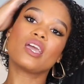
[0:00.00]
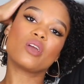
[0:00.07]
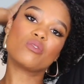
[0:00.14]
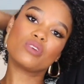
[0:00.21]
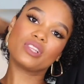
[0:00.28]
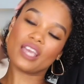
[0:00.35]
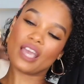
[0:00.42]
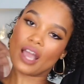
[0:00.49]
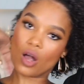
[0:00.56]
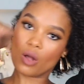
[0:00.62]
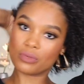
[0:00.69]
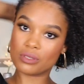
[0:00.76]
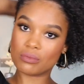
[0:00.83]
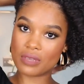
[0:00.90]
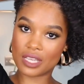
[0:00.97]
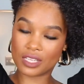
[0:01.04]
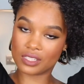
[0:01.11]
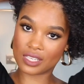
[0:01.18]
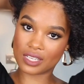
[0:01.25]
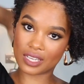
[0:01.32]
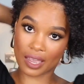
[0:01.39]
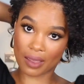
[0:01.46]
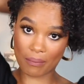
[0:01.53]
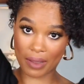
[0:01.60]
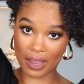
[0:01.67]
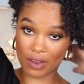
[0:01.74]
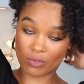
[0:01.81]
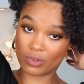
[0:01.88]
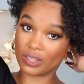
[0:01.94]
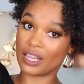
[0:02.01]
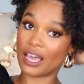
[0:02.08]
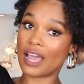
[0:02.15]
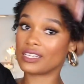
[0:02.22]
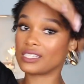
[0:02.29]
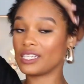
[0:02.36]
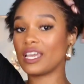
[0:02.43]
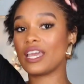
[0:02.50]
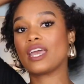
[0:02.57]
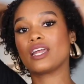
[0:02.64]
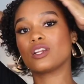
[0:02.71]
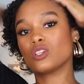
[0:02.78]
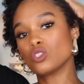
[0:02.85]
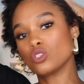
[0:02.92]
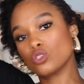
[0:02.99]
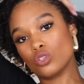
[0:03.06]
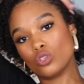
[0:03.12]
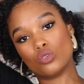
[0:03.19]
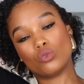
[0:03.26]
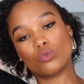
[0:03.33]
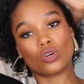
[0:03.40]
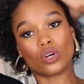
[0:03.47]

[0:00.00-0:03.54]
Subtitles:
It really helped me to get my relaxed ends to